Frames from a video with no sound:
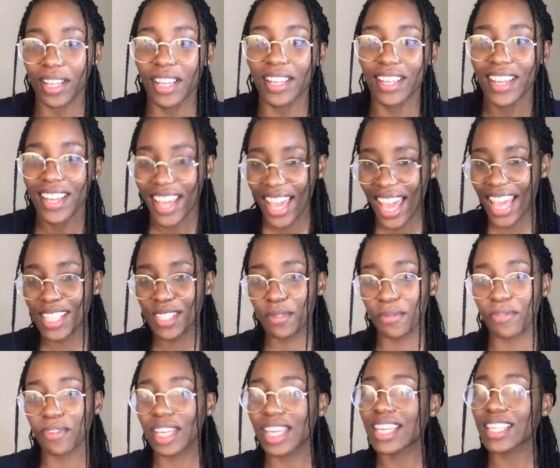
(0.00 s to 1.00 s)

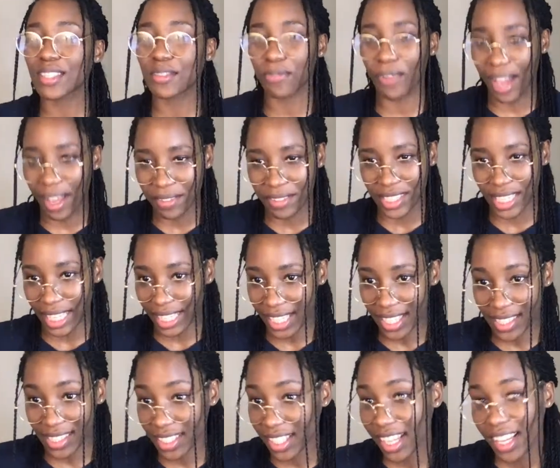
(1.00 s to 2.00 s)
SV is 5
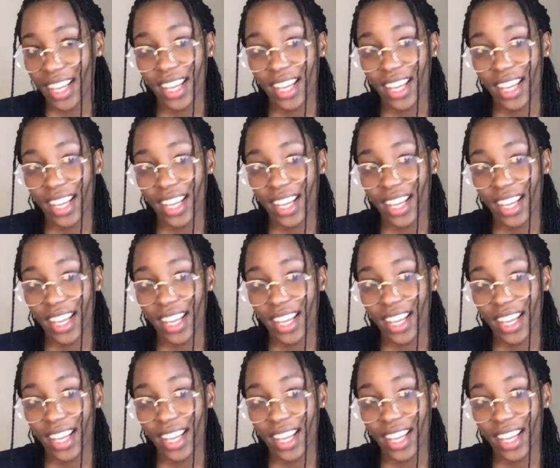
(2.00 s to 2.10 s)
seconds.